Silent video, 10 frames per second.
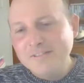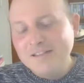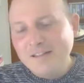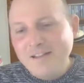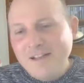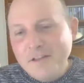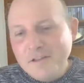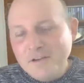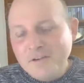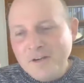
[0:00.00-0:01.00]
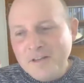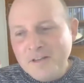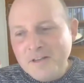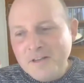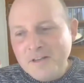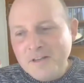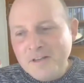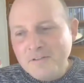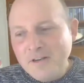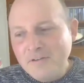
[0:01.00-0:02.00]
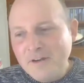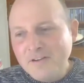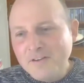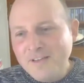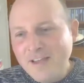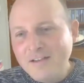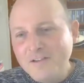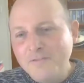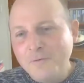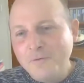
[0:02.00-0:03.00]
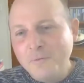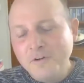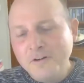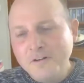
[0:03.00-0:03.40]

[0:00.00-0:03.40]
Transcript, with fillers: So it's a really great container for the work.